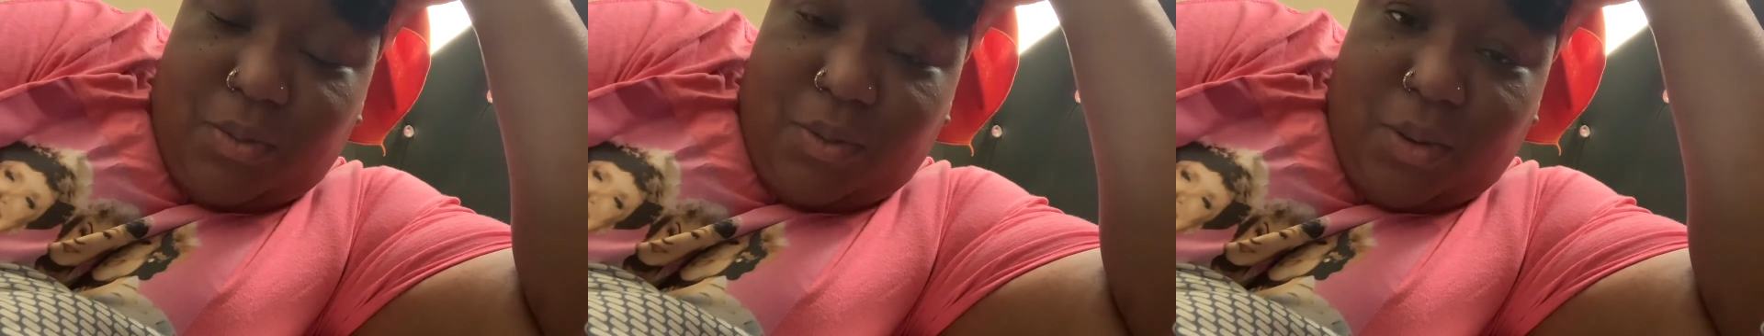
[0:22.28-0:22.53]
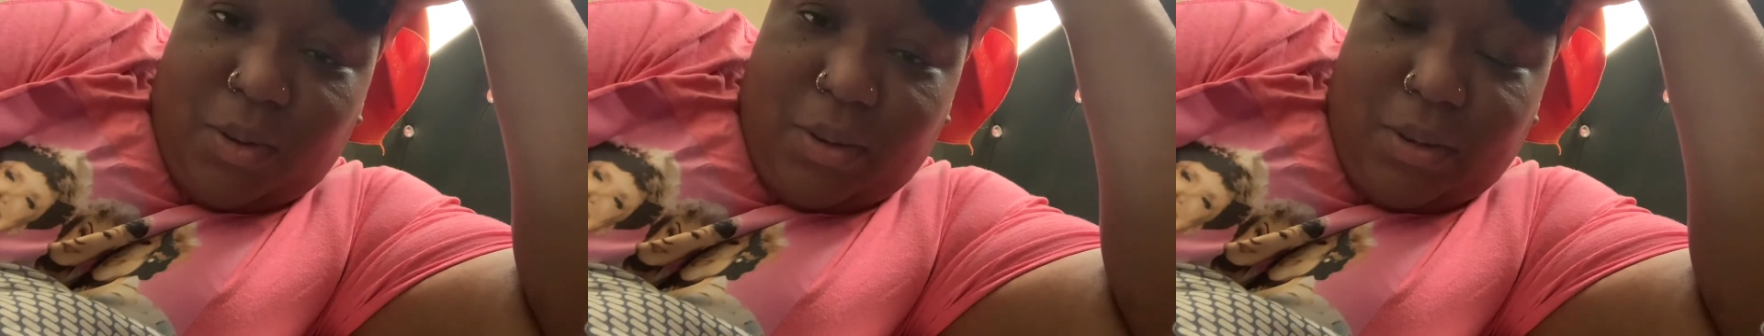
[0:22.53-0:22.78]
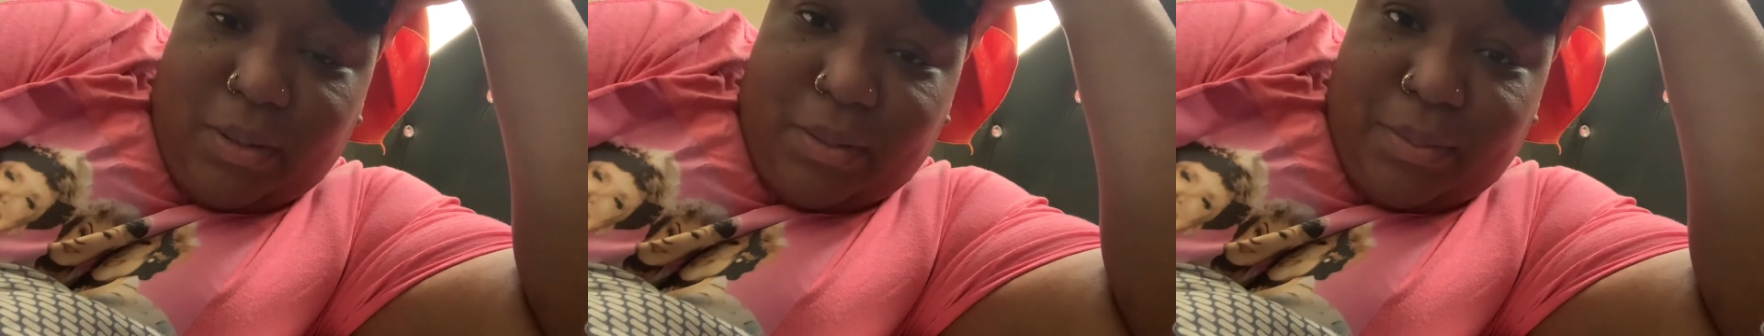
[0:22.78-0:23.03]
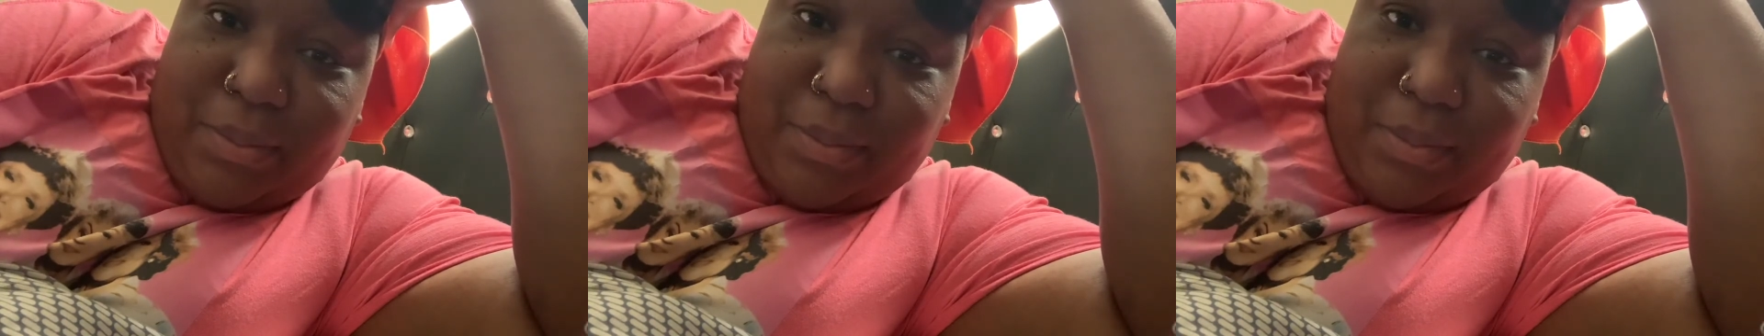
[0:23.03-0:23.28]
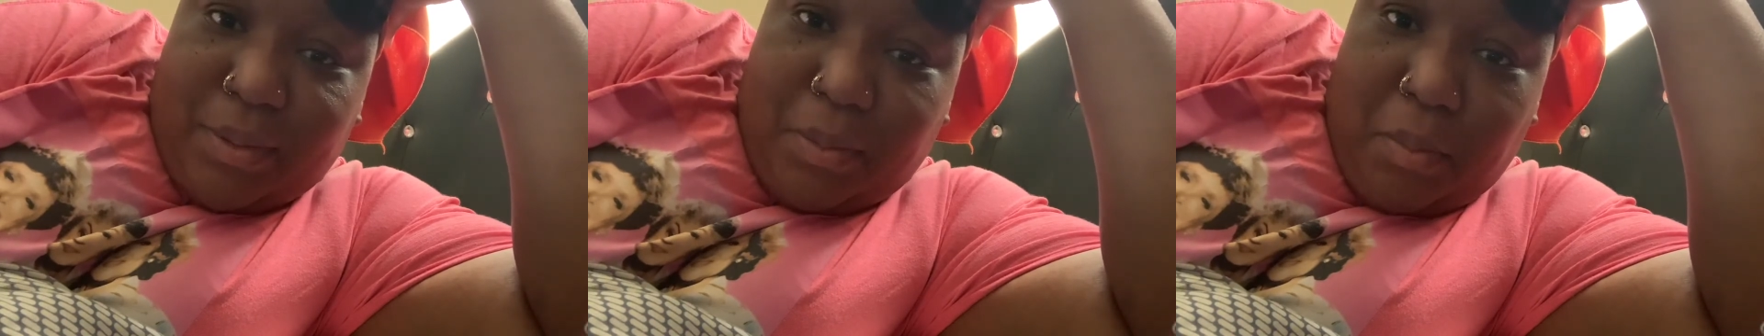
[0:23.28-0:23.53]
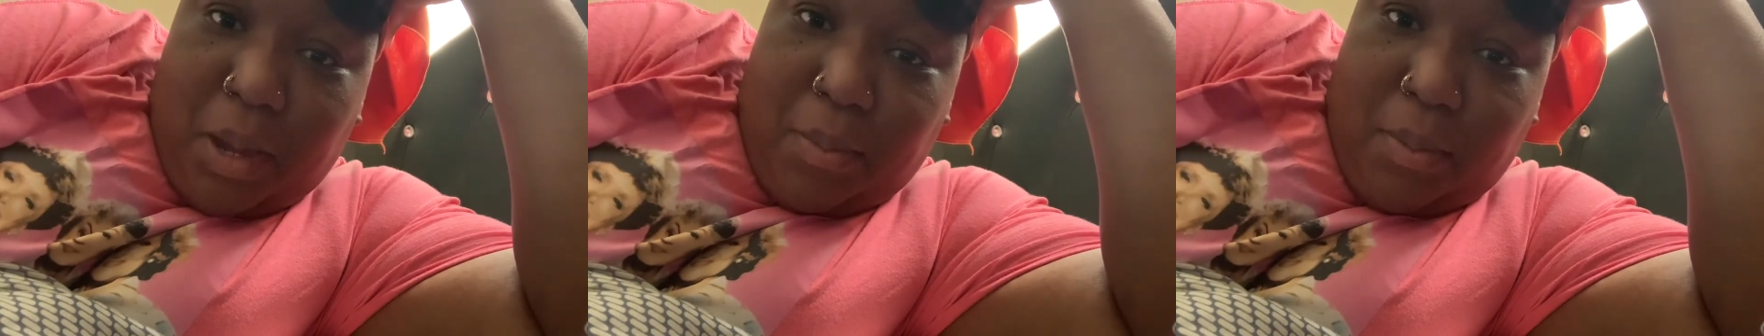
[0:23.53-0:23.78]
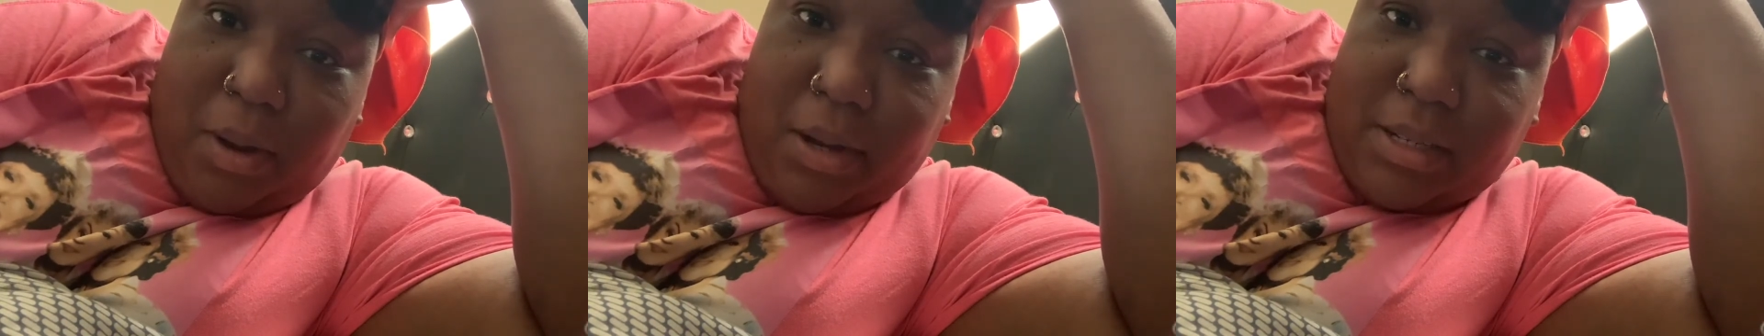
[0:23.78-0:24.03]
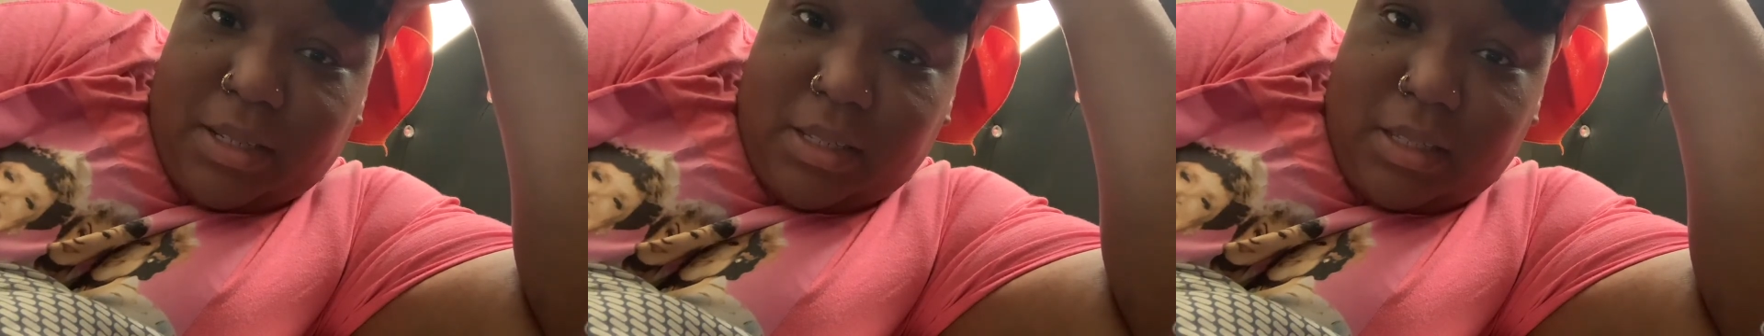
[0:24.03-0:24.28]
far, my
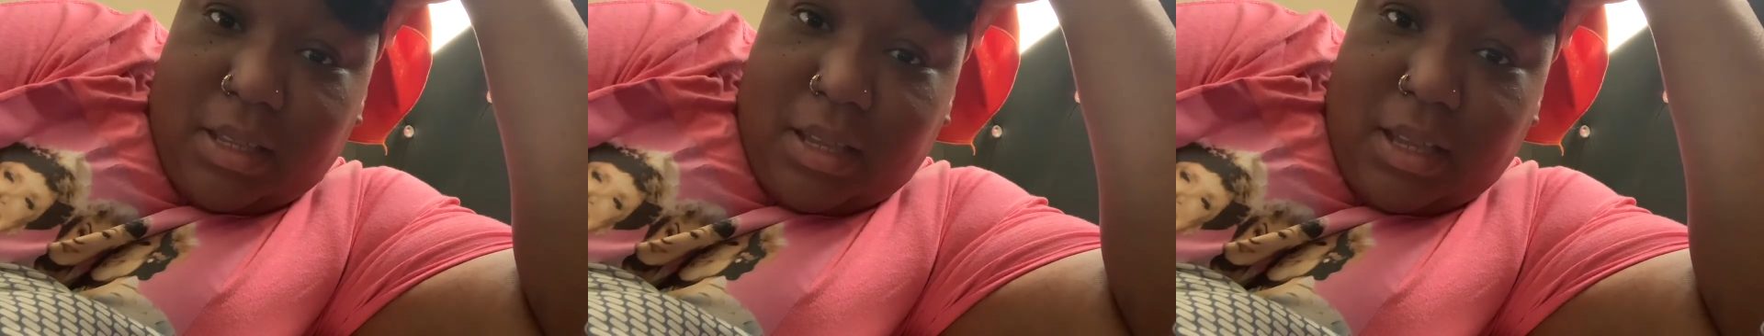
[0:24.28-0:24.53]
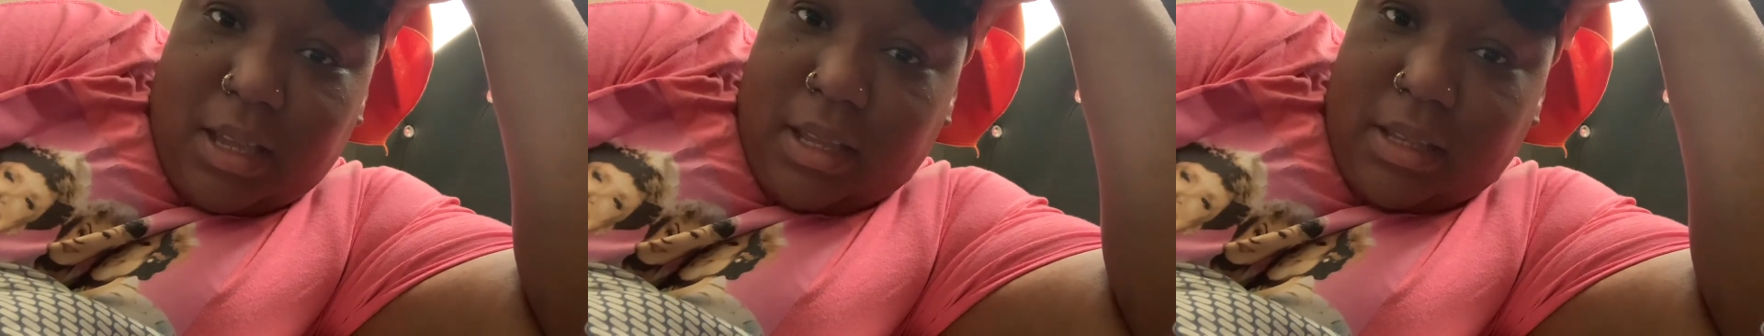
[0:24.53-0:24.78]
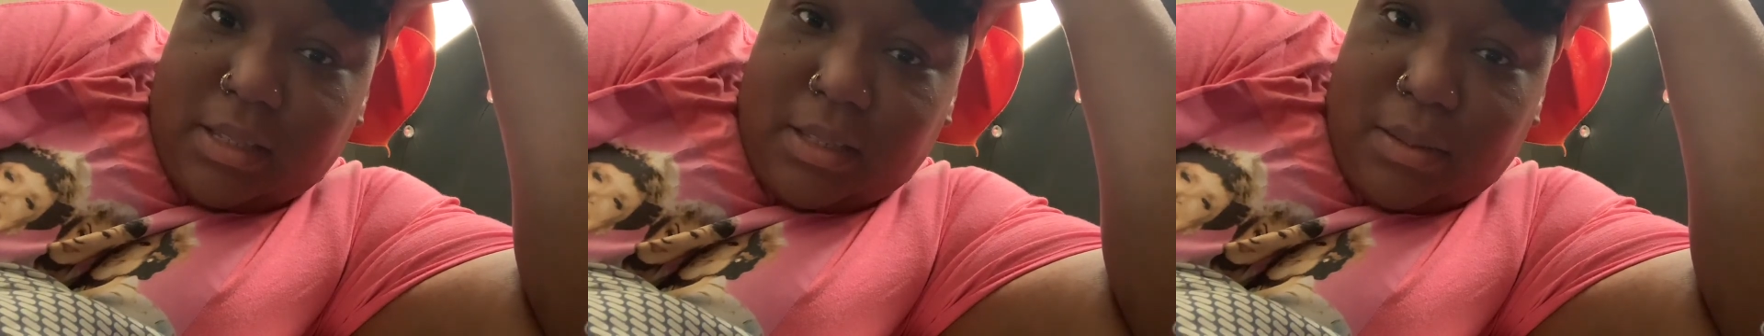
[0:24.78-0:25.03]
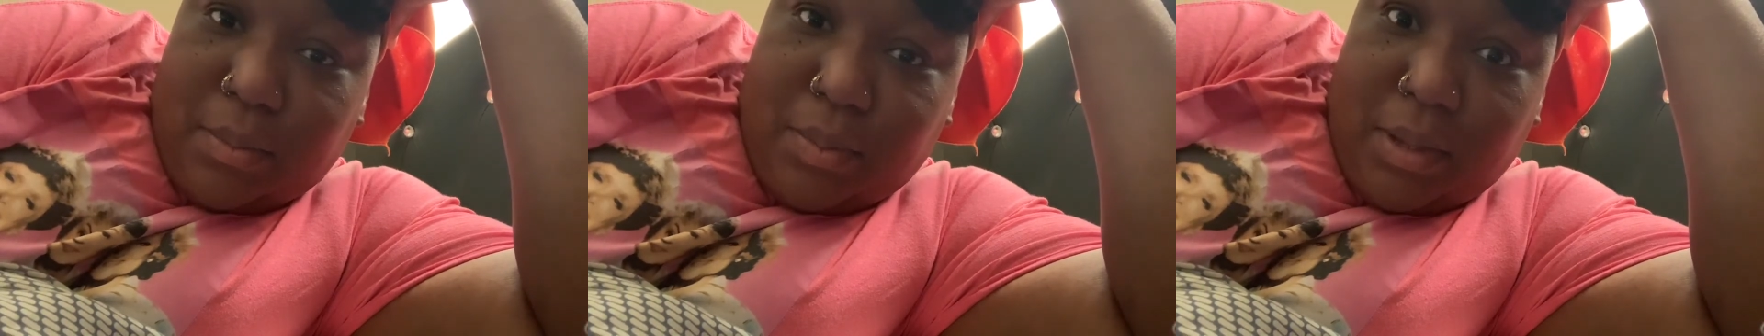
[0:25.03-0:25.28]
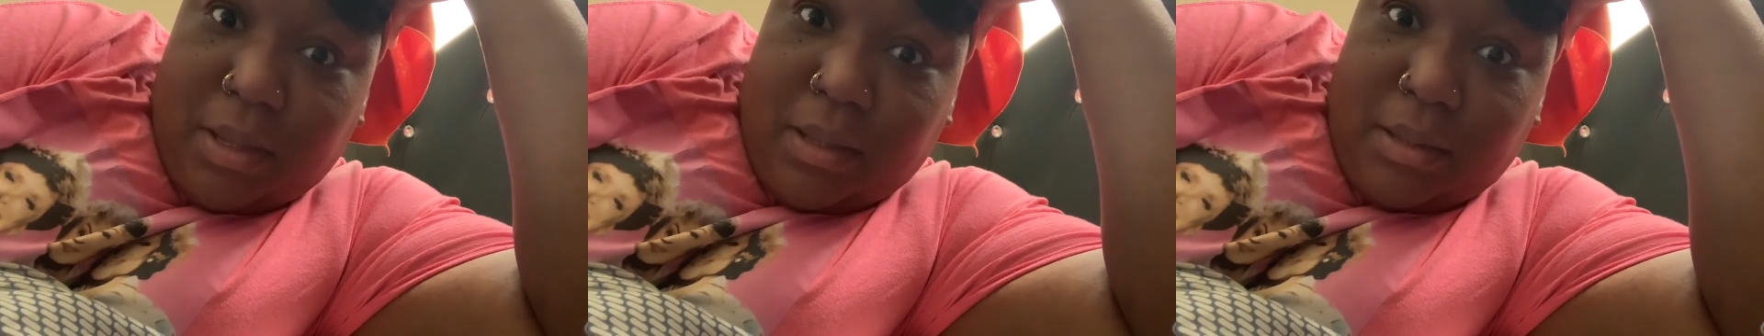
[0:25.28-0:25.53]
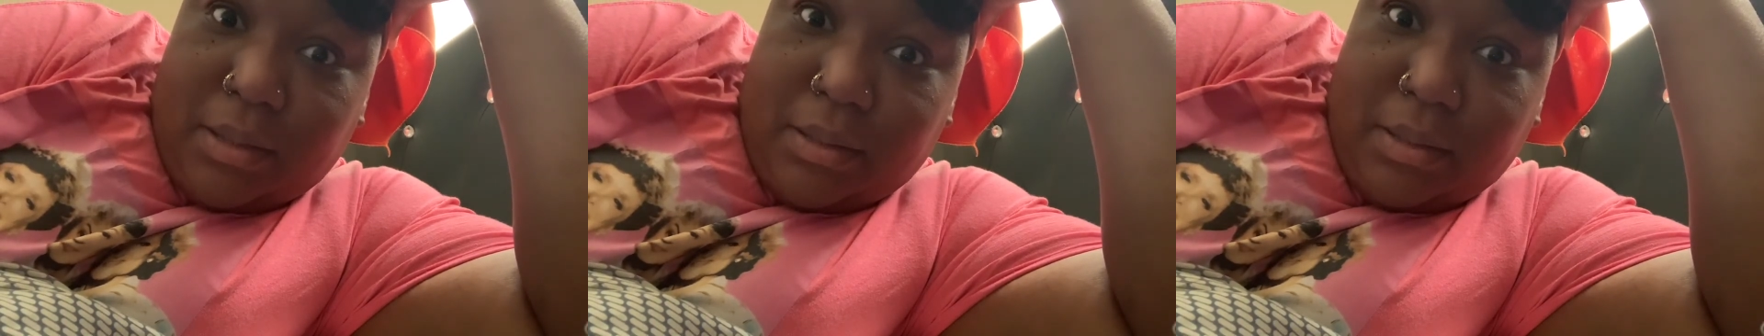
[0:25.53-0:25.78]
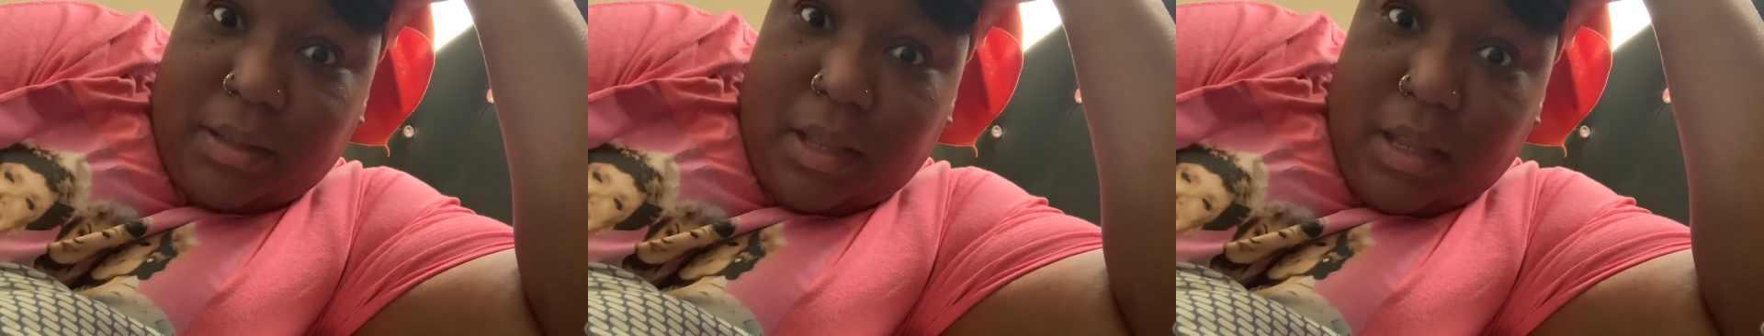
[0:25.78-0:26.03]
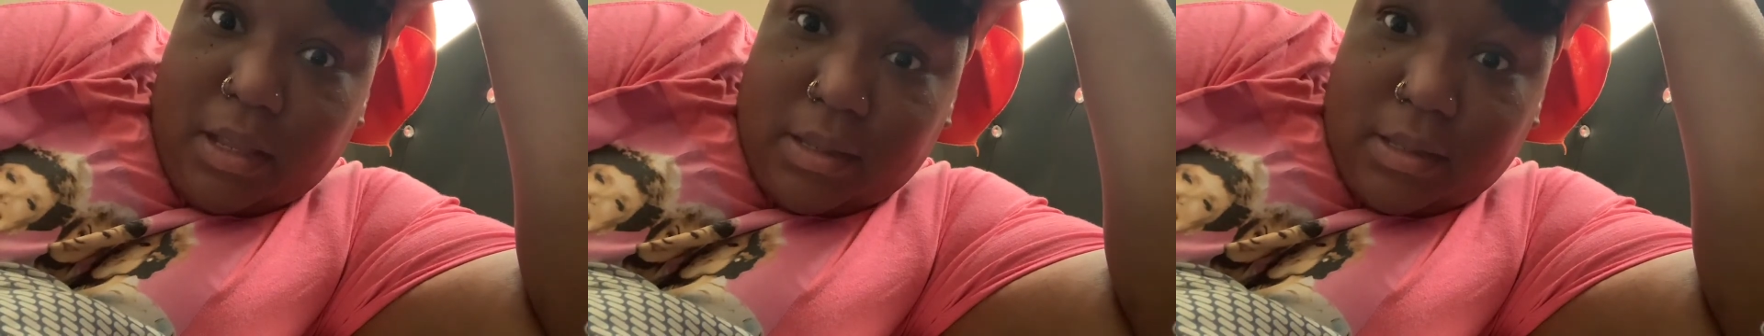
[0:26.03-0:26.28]
pregnancy hasn't been
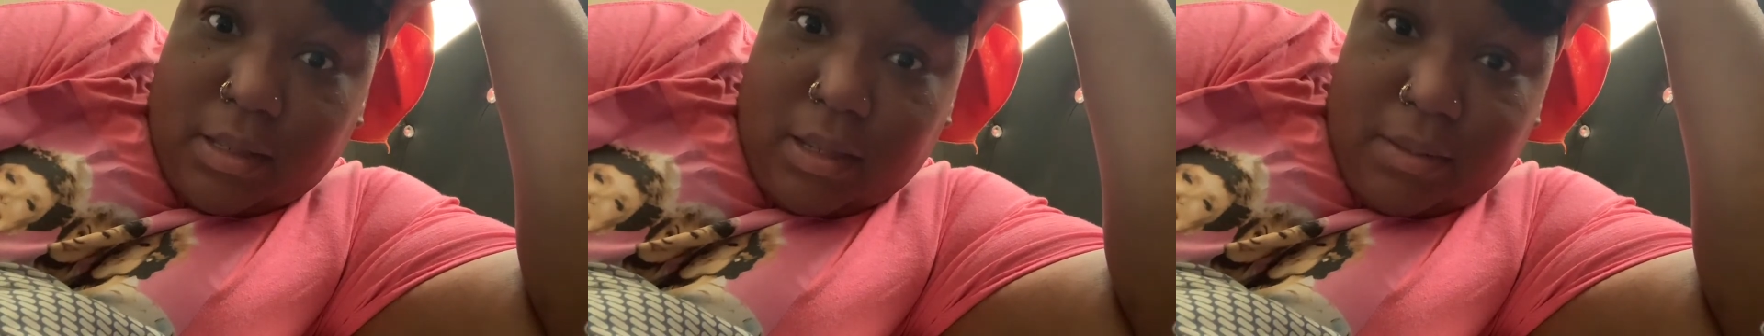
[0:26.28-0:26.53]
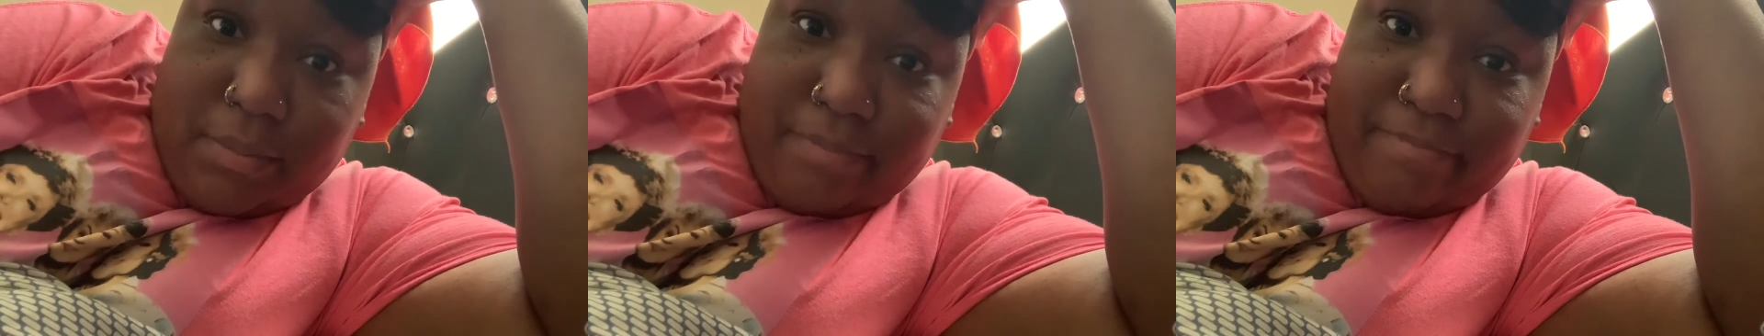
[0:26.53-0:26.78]
easy.